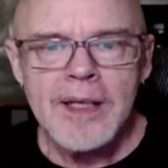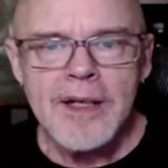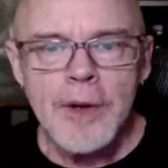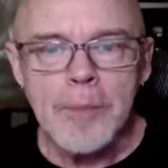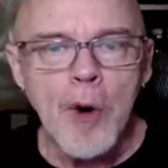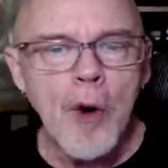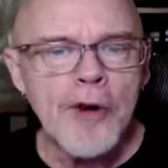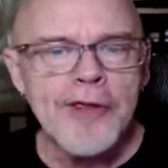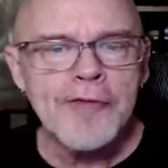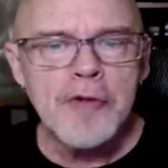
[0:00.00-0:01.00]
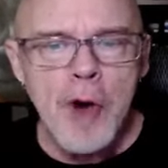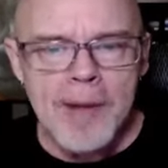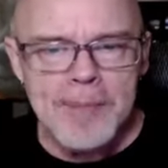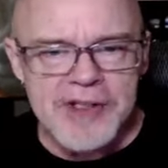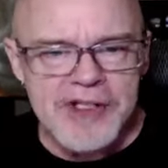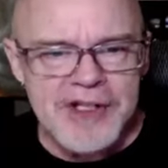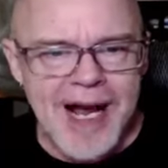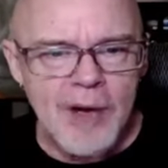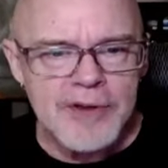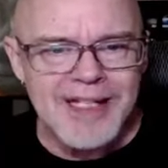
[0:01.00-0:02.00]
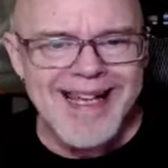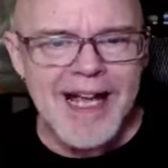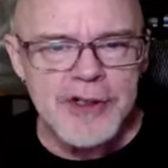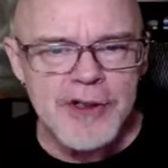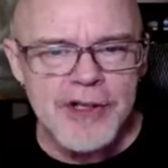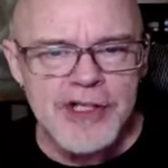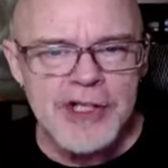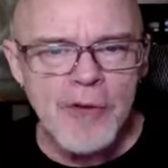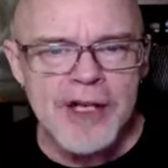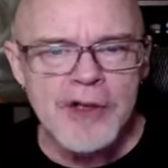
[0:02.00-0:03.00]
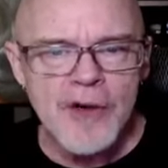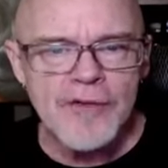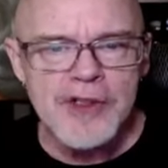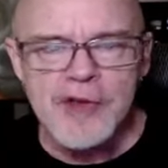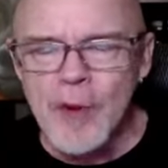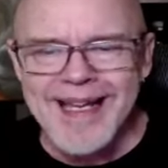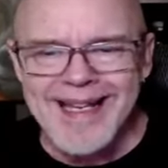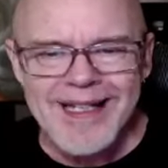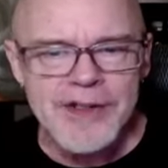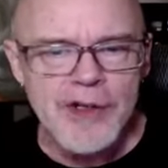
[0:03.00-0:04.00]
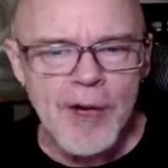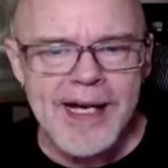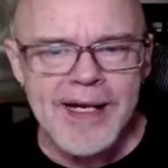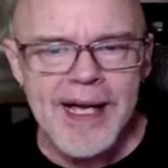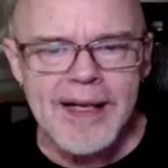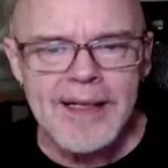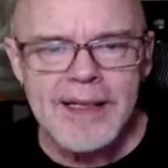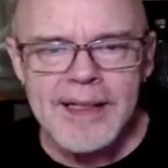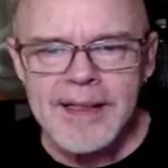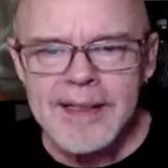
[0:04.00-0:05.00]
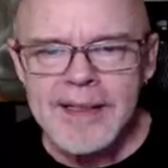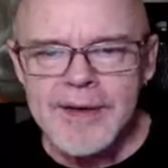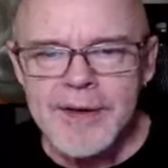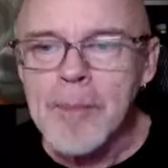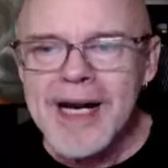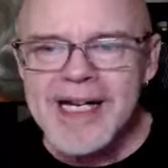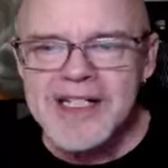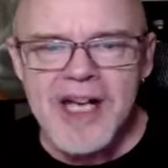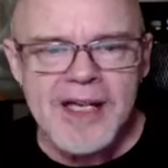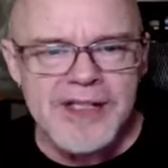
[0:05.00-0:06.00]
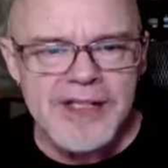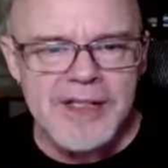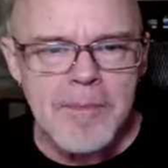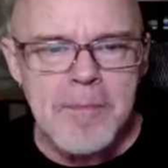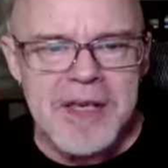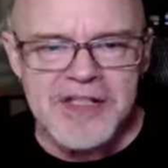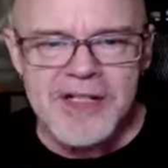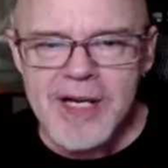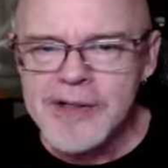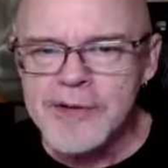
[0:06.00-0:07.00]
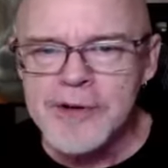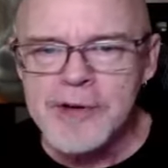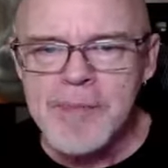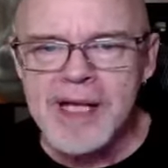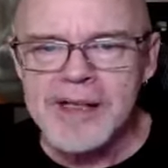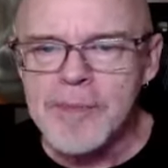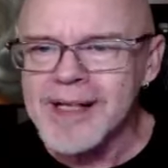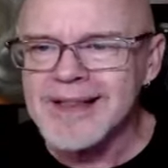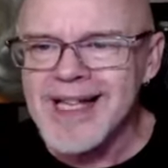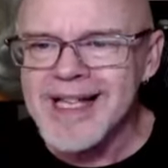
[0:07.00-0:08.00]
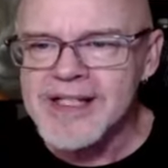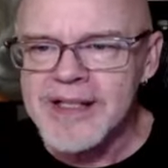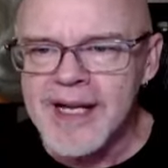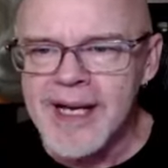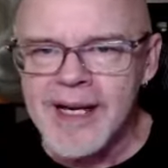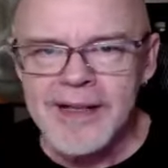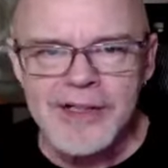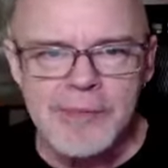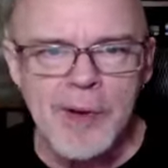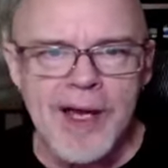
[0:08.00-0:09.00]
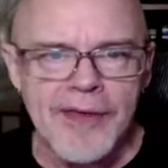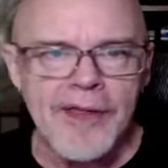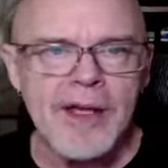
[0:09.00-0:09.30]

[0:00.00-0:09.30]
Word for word: The boar threw up its snout to catch her as she went over, swinging its great head. The muddy tusks missed Nezeru's belly by less than a hand's breadth.